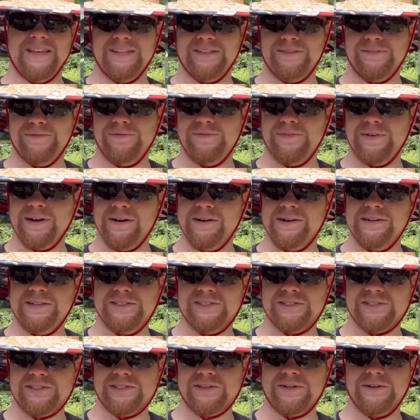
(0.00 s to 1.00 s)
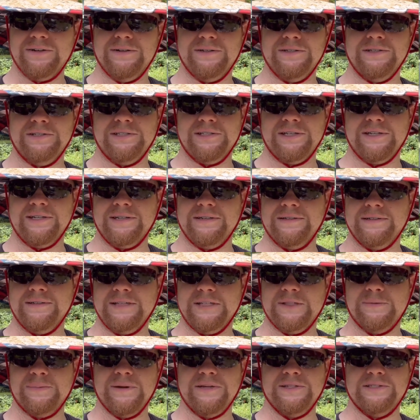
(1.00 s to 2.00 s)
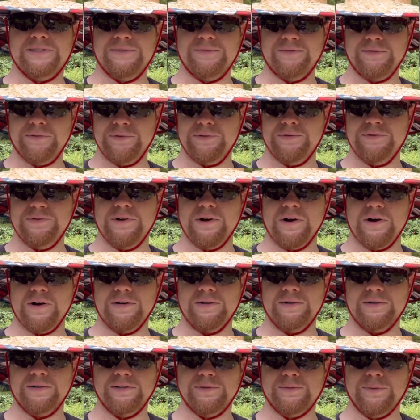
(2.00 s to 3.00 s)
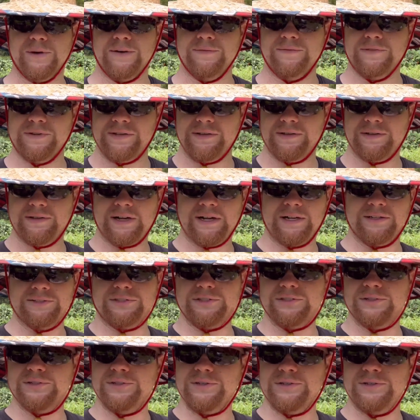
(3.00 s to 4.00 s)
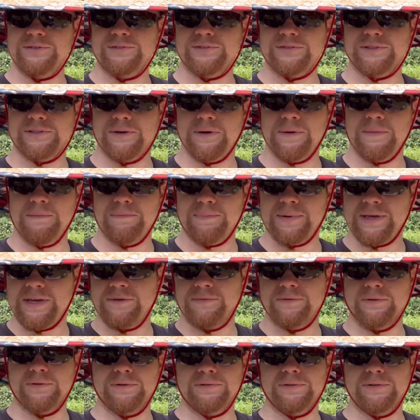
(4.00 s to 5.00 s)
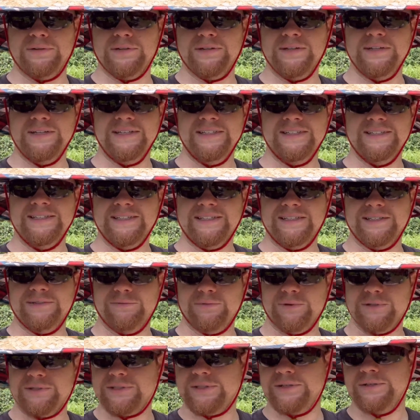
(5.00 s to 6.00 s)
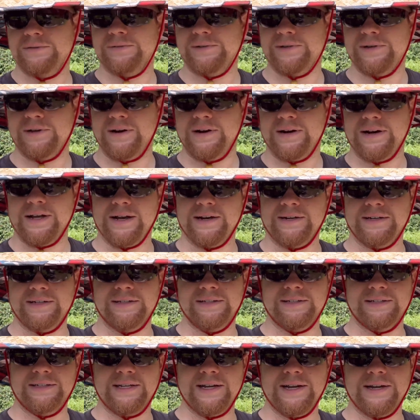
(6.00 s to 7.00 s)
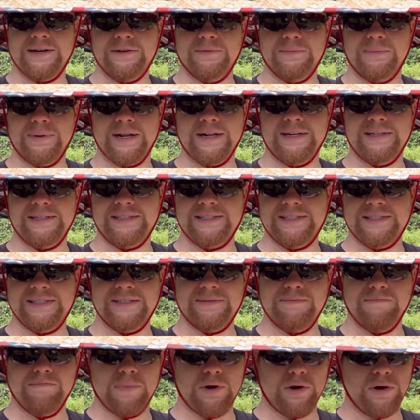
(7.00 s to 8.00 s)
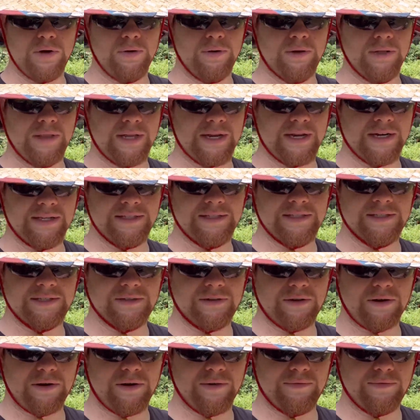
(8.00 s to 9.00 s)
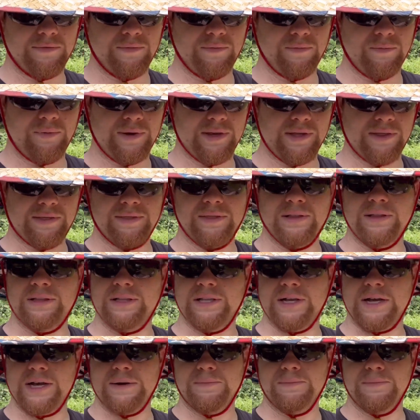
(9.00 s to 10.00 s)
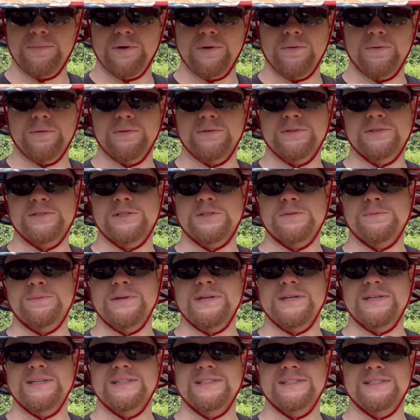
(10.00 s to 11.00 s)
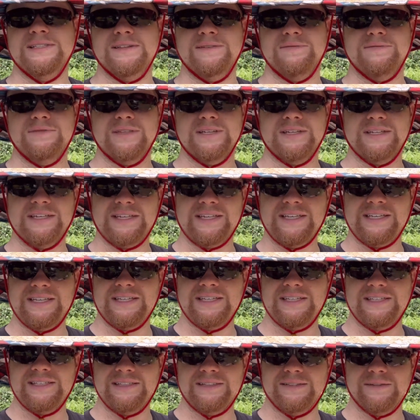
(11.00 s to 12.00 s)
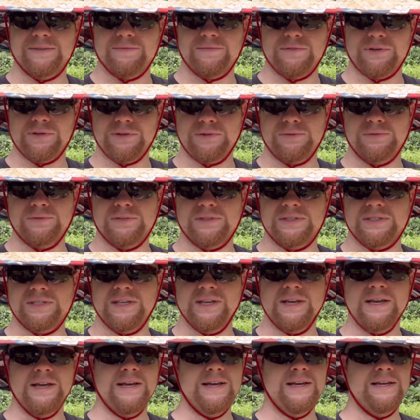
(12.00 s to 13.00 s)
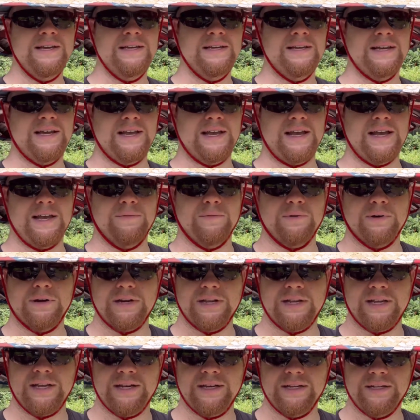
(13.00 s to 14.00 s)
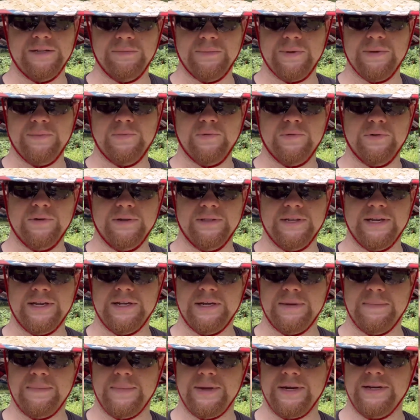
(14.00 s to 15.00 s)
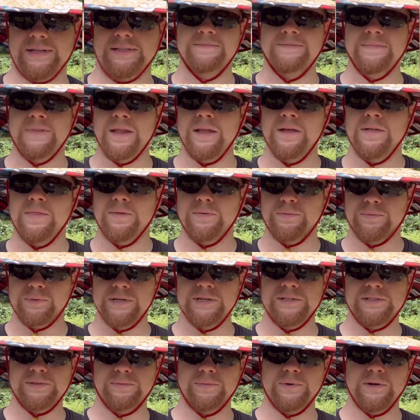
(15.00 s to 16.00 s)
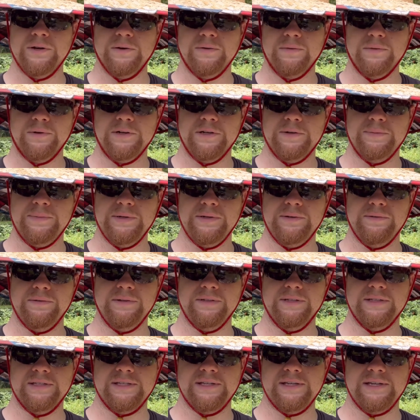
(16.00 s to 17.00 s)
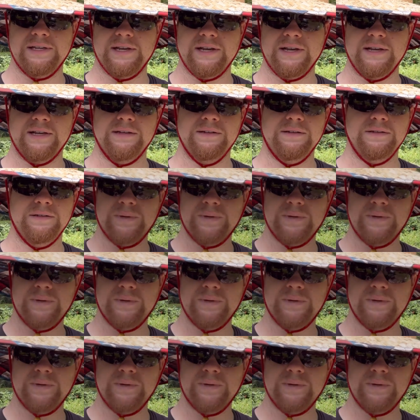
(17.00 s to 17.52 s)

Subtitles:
very discouraging, especially for new gardeners. I'll show you some B-roll of what's going on out here later, but I did mow a lot of this off with the lawnmower just because of the ease of use, and we're going to get a little bit more into that in a minute. The reason we're going to be doing this today is